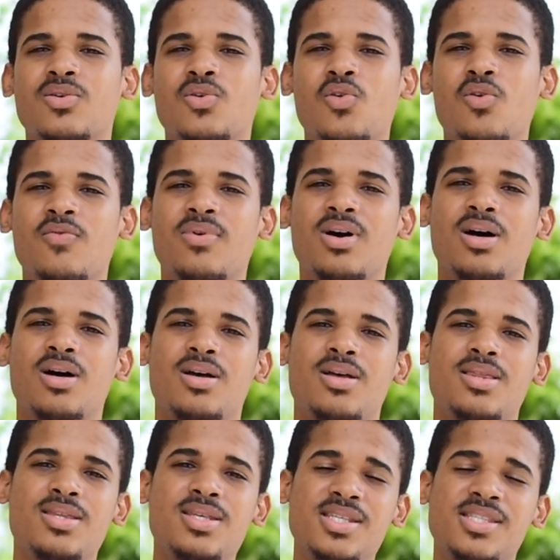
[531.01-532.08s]
over
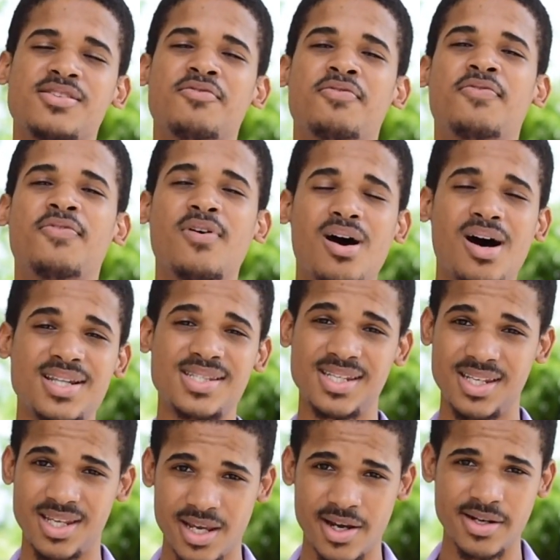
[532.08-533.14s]
these 40
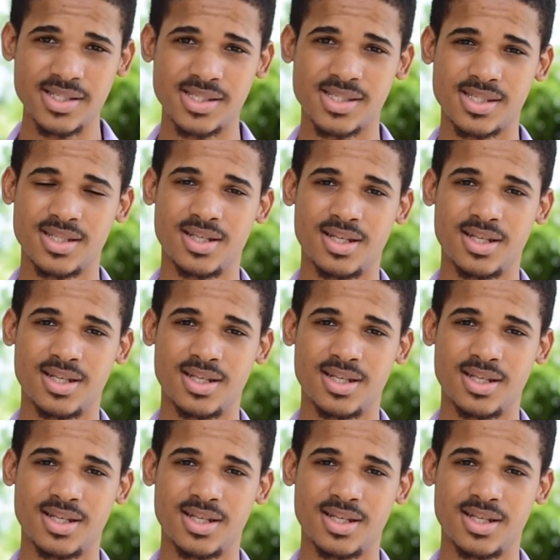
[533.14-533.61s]
years.